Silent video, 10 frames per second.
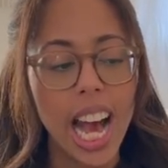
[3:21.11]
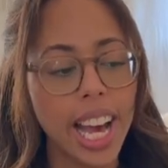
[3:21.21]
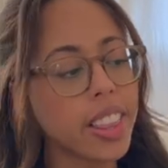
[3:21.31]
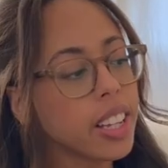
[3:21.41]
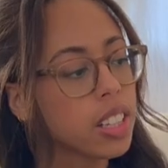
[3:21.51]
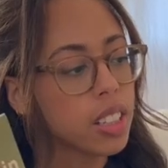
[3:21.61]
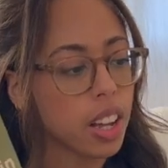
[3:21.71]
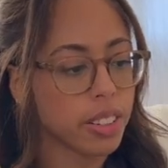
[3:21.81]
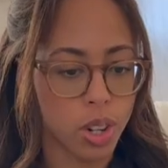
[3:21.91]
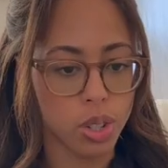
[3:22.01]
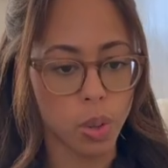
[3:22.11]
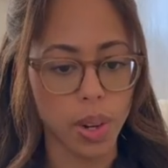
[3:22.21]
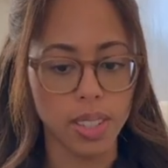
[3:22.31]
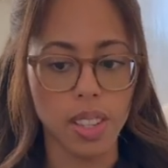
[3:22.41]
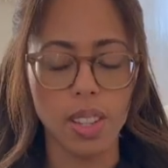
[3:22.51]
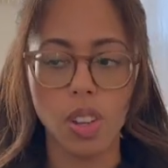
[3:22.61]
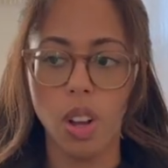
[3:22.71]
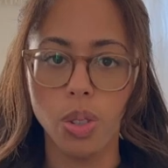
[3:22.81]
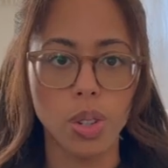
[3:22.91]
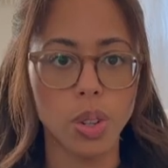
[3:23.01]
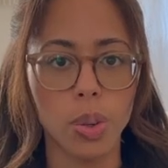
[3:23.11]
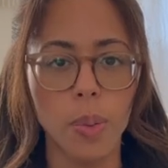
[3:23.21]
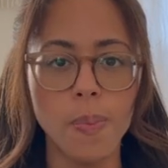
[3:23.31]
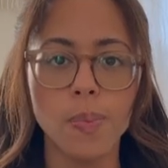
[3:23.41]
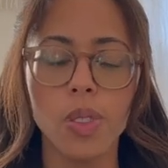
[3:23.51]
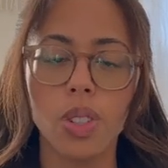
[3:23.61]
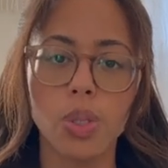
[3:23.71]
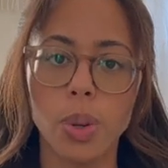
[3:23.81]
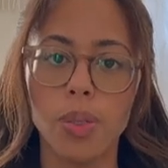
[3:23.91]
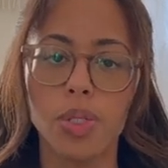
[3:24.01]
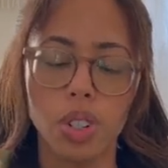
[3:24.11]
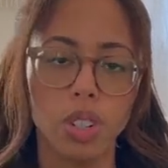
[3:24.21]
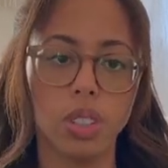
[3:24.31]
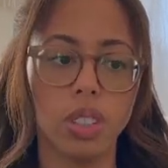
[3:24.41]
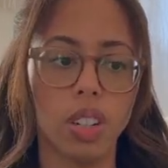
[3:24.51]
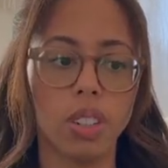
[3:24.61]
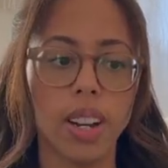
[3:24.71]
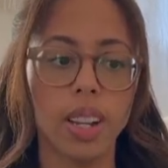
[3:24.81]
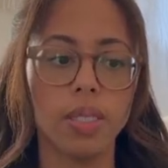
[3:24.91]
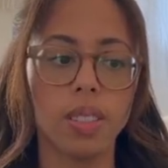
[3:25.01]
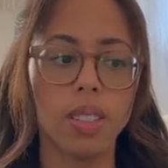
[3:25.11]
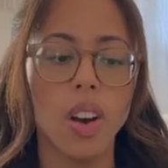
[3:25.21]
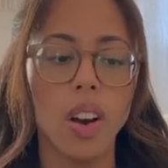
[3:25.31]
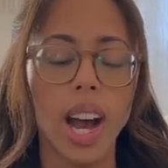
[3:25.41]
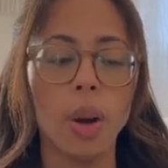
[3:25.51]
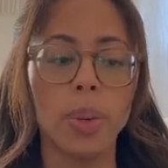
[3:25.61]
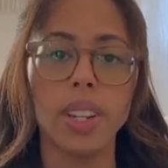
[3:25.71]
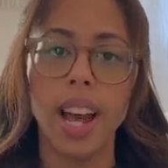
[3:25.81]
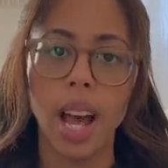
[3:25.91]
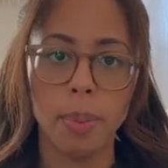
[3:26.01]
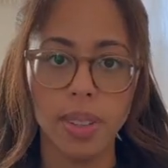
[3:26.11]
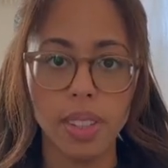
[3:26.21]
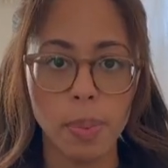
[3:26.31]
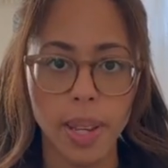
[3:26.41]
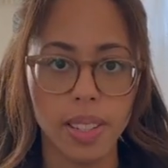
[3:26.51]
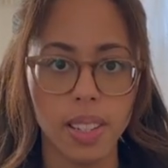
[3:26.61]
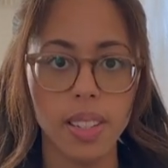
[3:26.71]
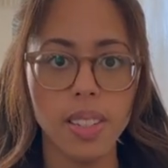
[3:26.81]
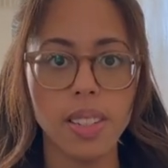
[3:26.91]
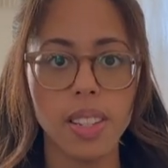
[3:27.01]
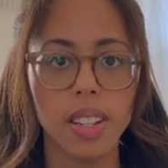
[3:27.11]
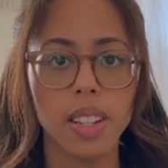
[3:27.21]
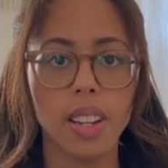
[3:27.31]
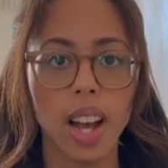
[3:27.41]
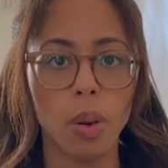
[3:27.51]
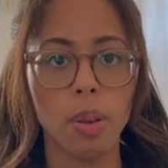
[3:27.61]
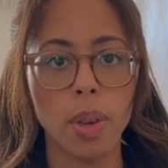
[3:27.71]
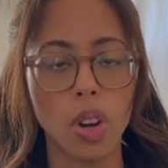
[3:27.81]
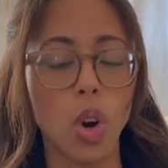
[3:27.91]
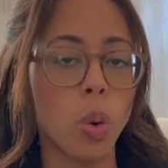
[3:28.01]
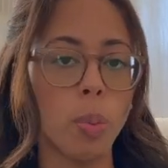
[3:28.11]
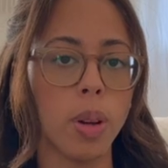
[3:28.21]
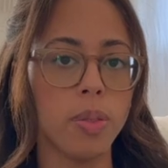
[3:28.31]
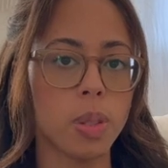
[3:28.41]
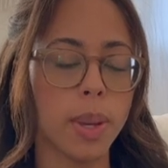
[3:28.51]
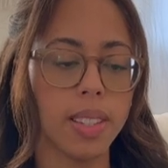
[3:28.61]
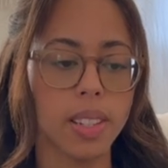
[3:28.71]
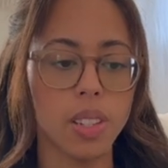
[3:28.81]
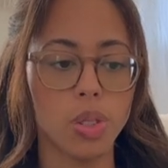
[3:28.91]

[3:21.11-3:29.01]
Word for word: I think a lot of her stories in this also sort of circle around how we inhabit spaces and how we make home of spaces.